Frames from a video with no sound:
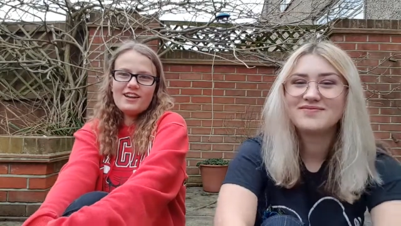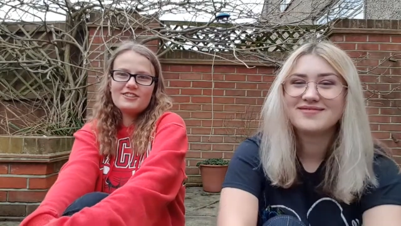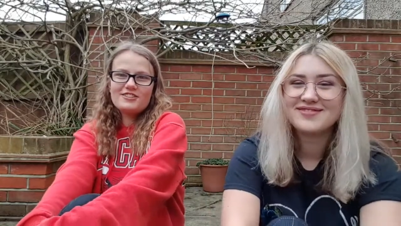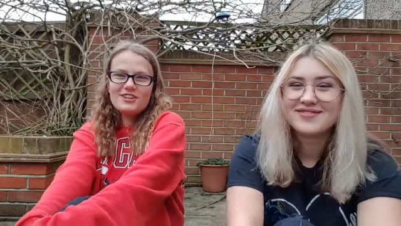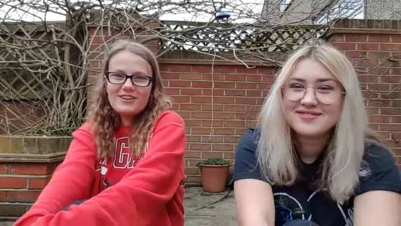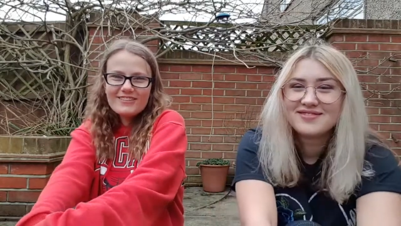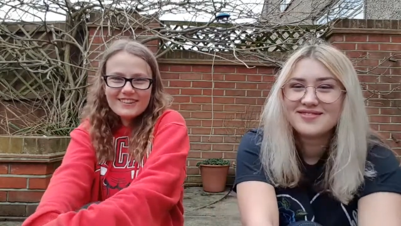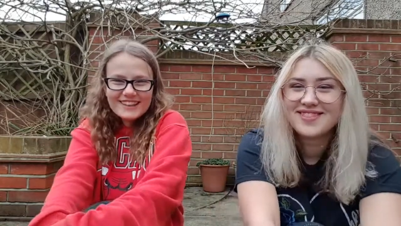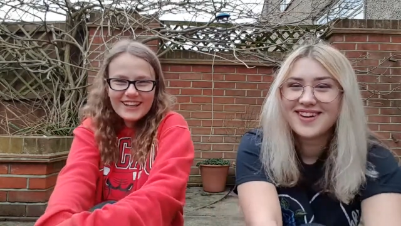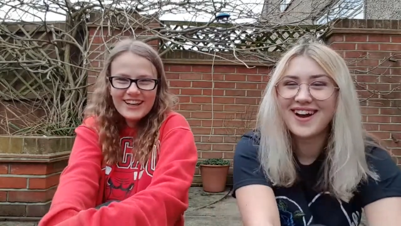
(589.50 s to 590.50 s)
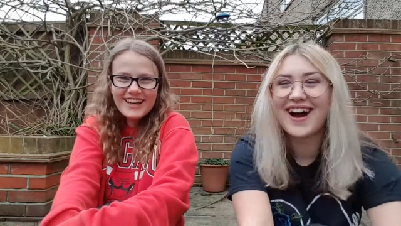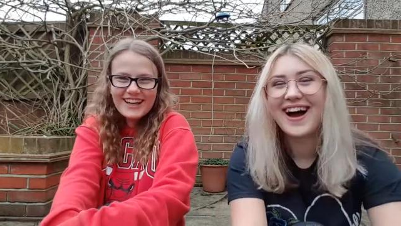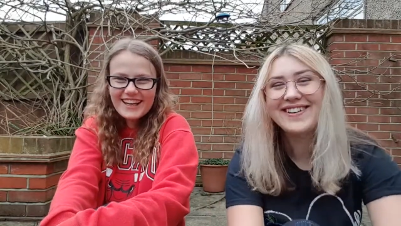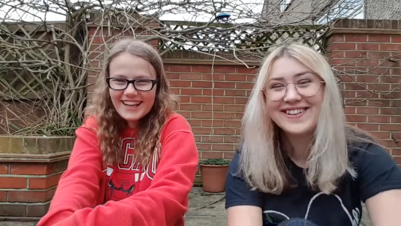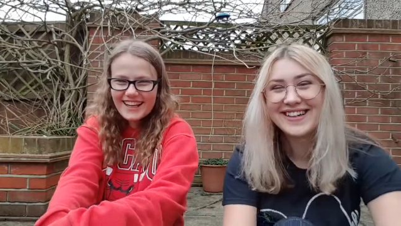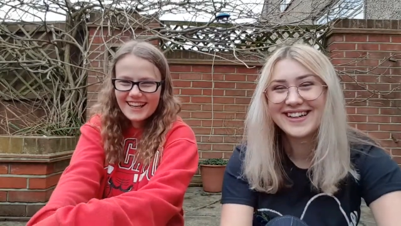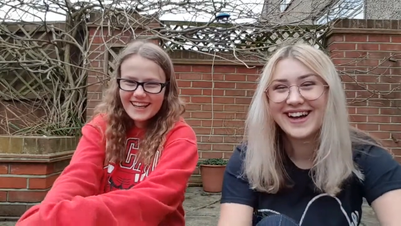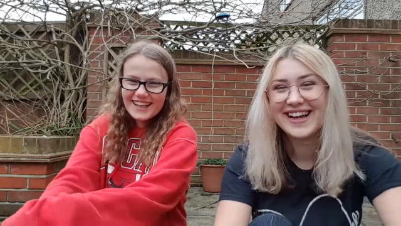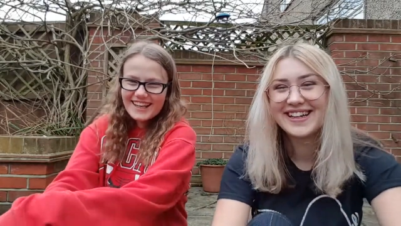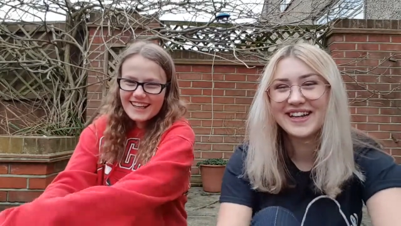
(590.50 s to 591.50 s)
Speaker 1: Yeah. Because I
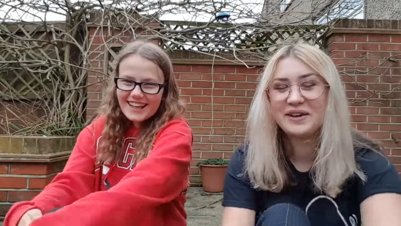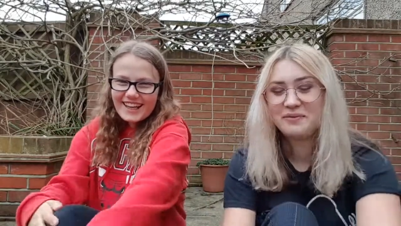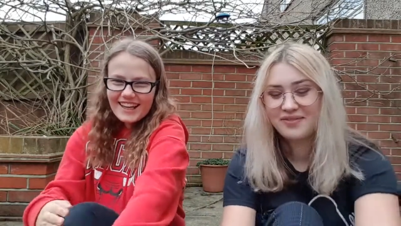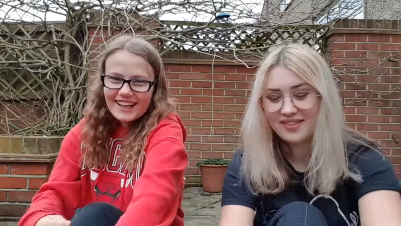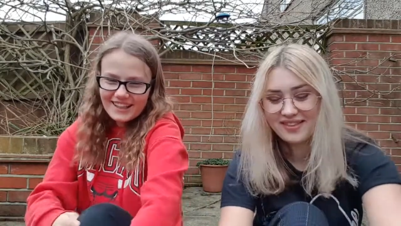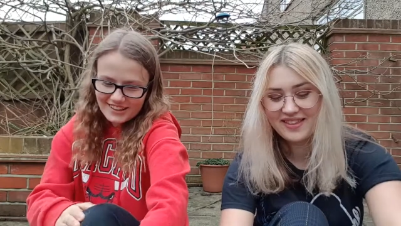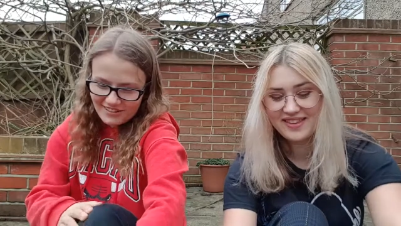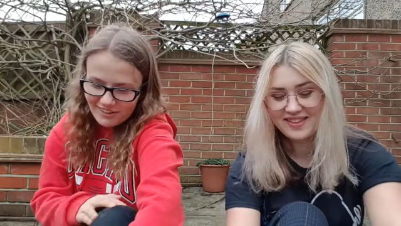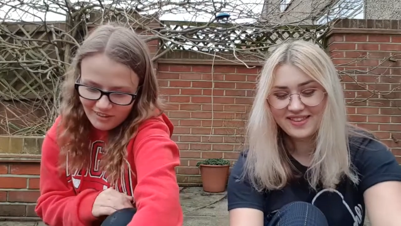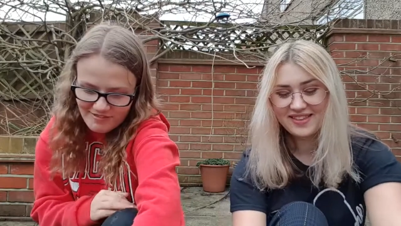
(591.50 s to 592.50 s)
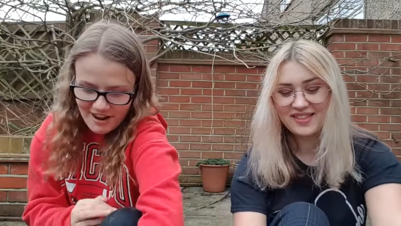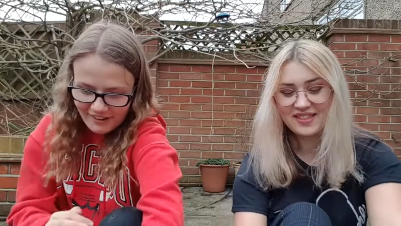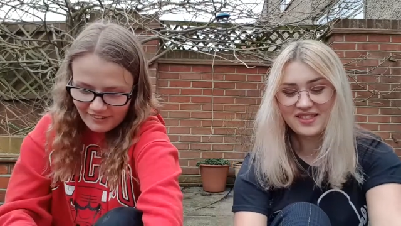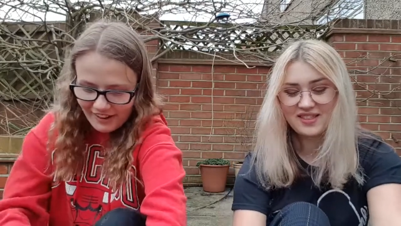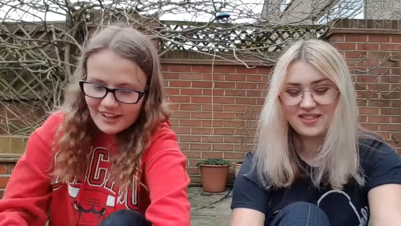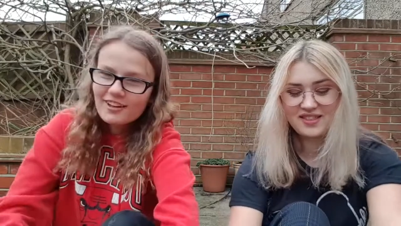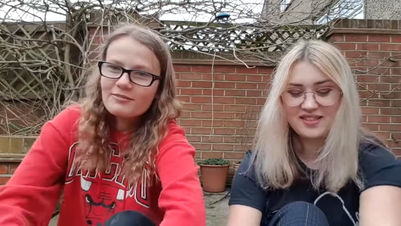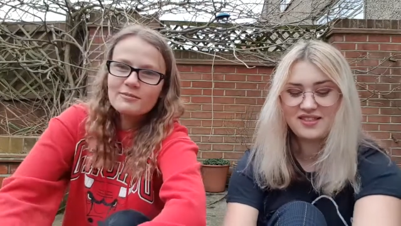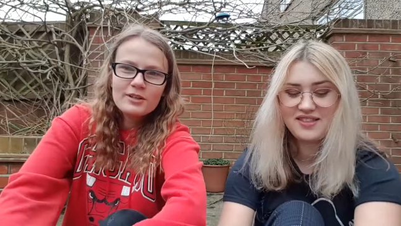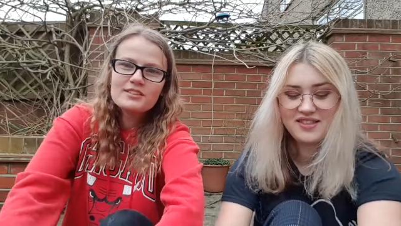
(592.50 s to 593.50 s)
really like him.
Speaker 2: You comment in
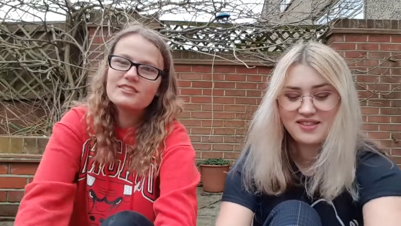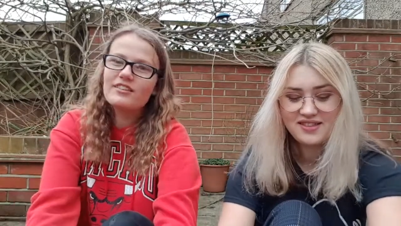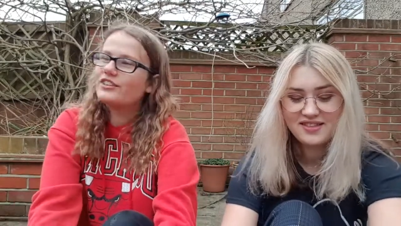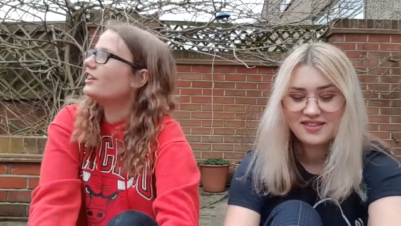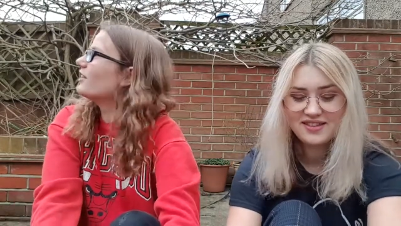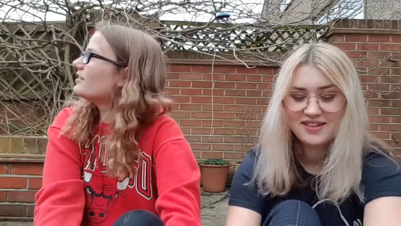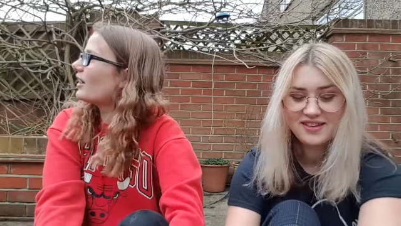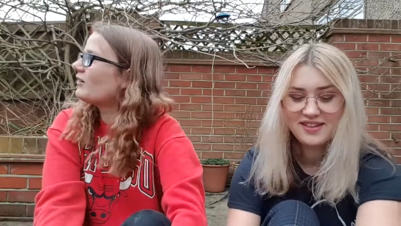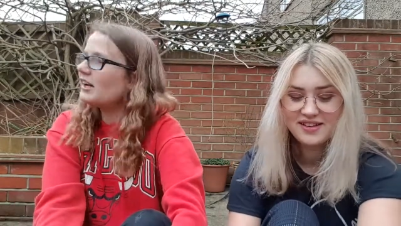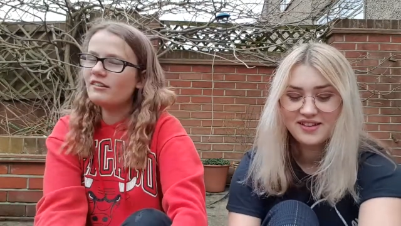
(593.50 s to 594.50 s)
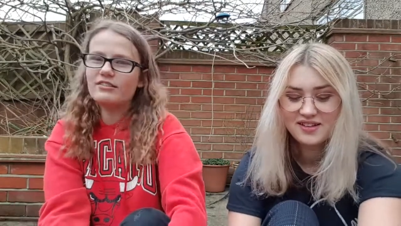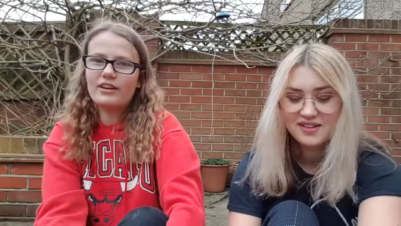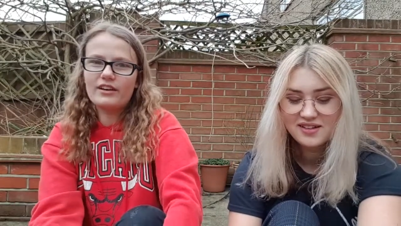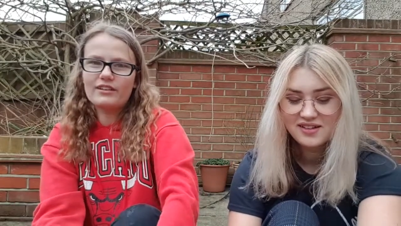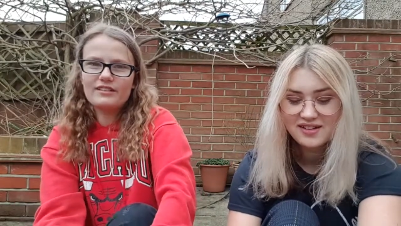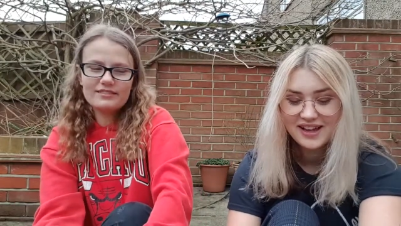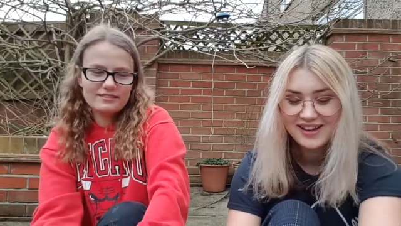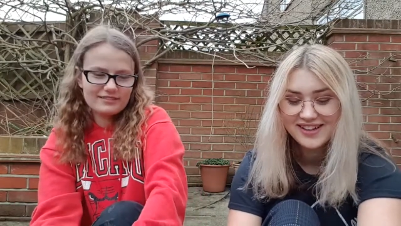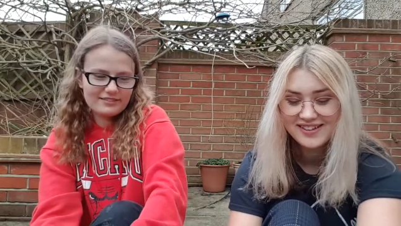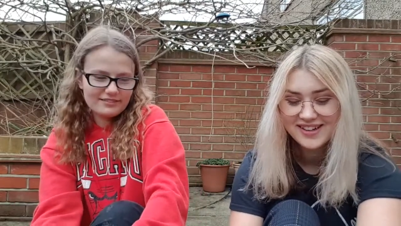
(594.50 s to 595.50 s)
like most of our videos and we love
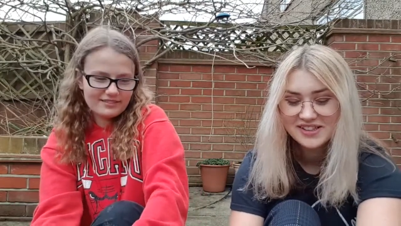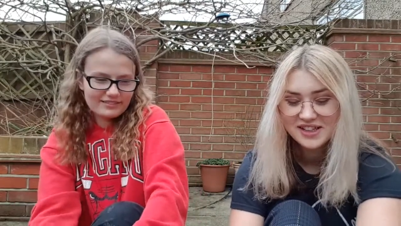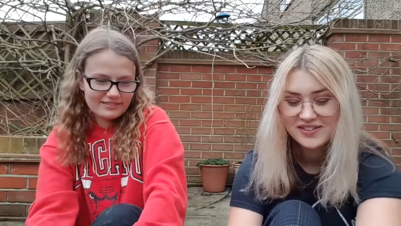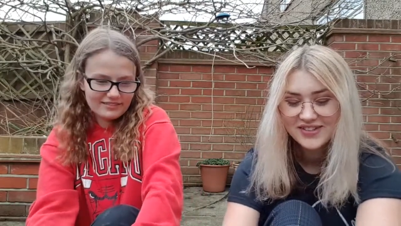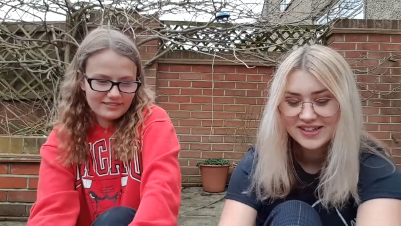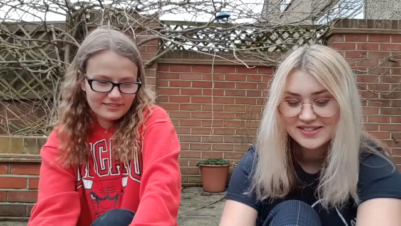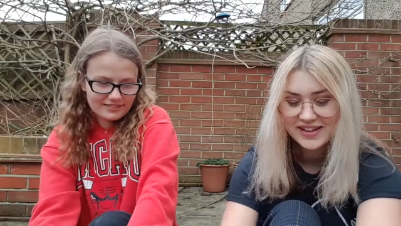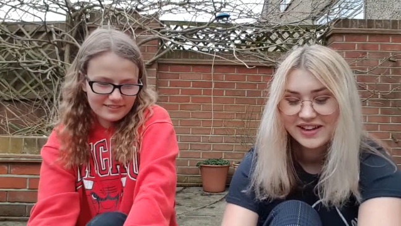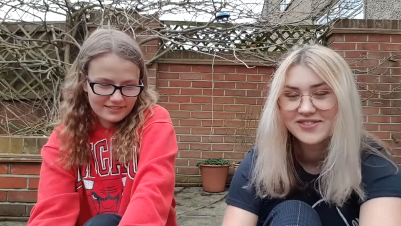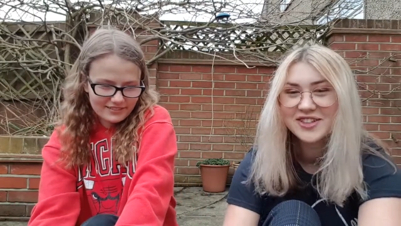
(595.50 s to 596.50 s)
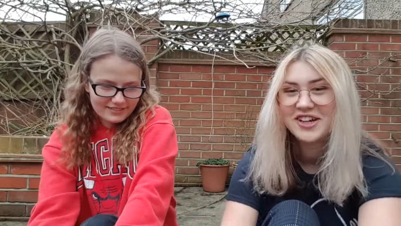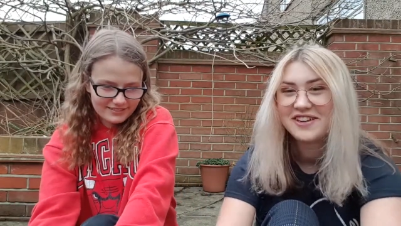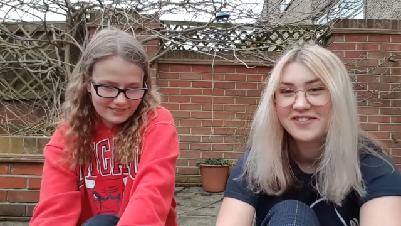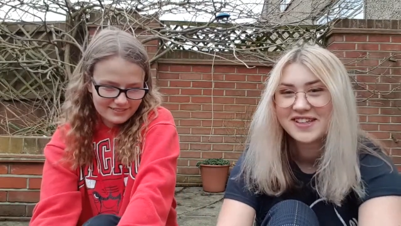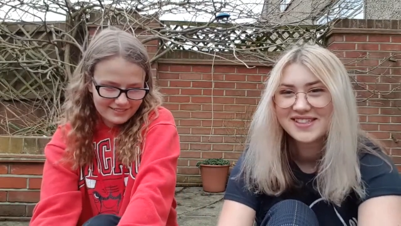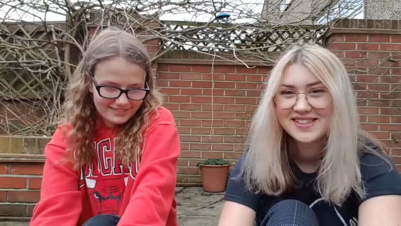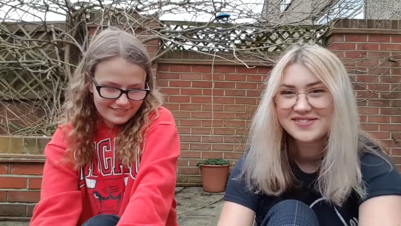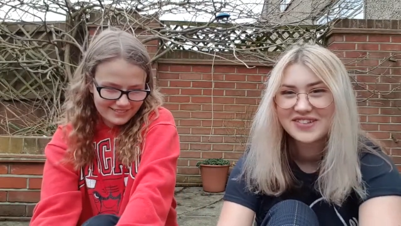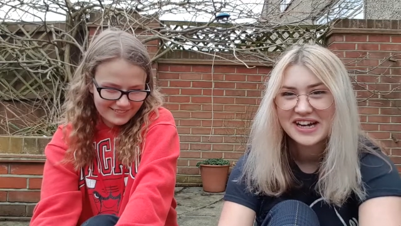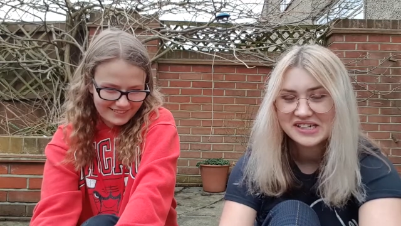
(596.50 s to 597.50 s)
you.
Speaker 1: Yeah, you're literally our biggest fan. I'm sorry if
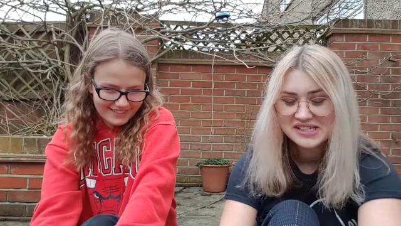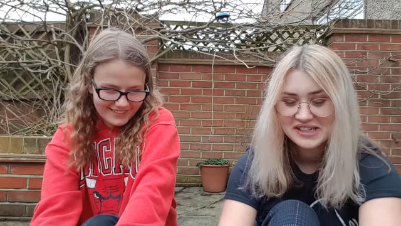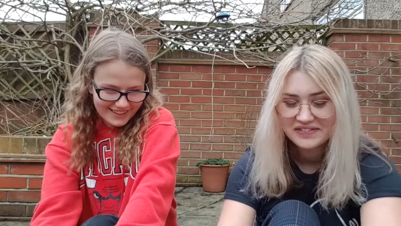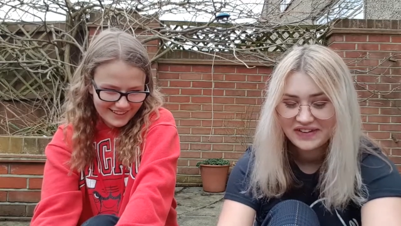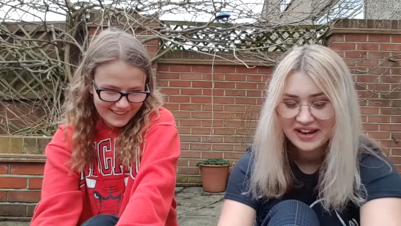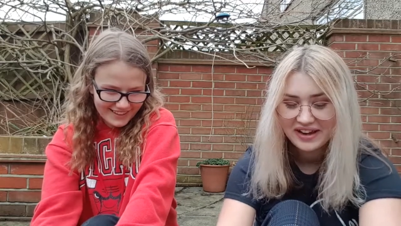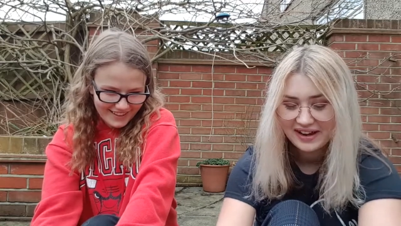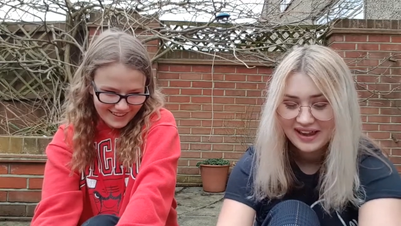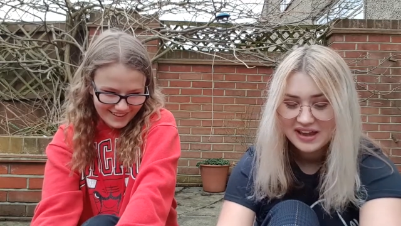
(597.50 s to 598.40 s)
this is embarrassing for